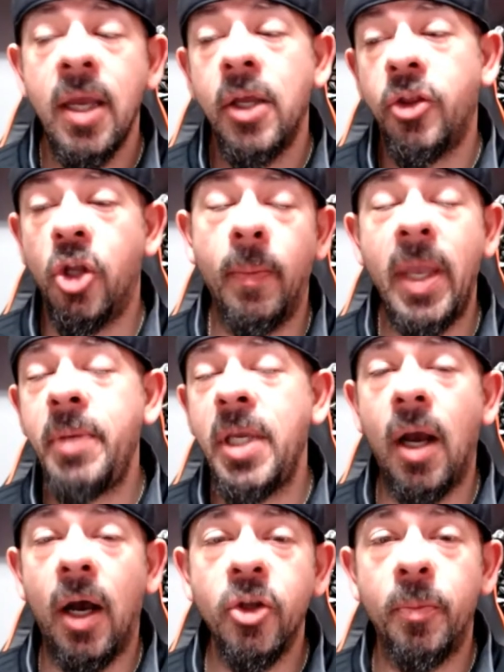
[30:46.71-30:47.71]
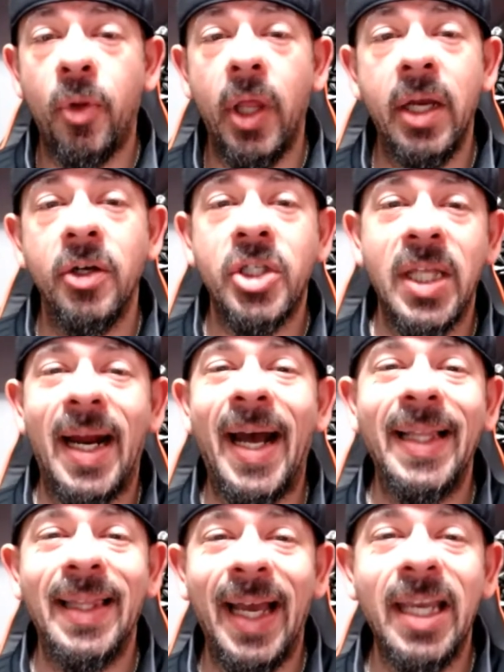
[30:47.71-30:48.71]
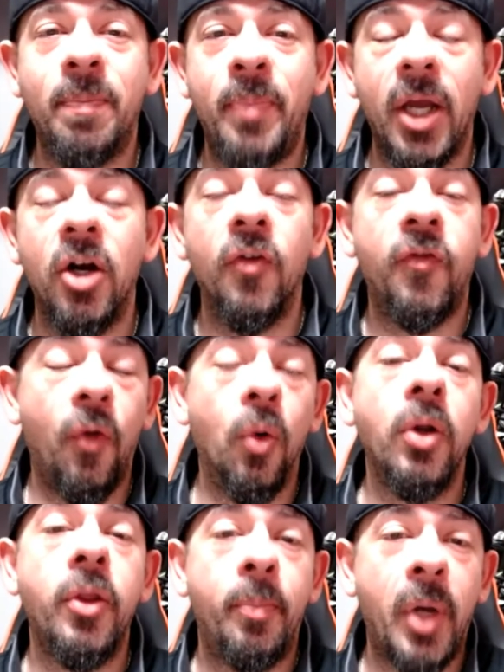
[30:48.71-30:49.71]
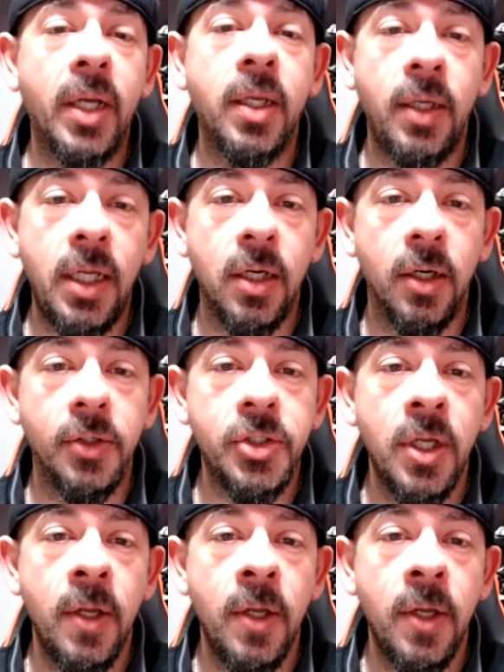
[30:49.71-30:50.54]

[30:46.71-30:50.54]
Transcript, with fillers: there may be other players that I like better for the Buccaneers.